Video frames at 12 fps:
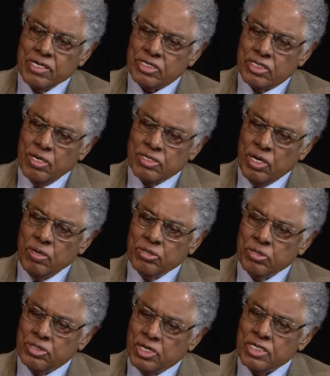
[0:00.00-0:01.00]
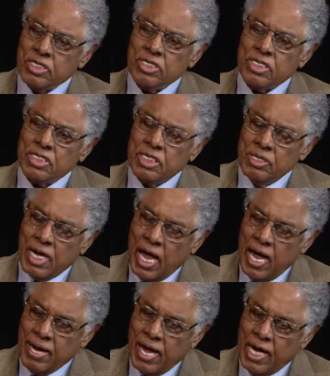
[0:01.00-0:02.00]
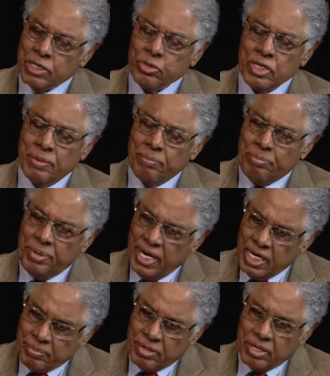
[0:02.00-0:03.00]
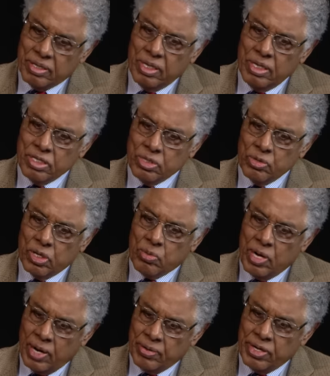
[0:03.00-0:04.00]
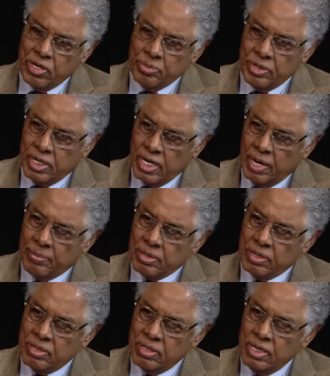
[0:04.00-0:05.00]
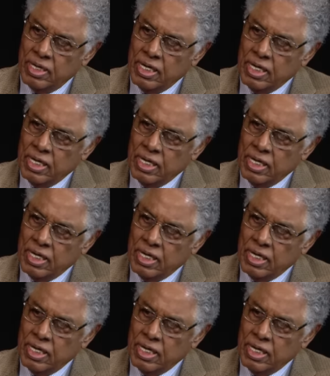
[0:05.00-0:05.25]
so social justice is an actual impediment to acquiring human capital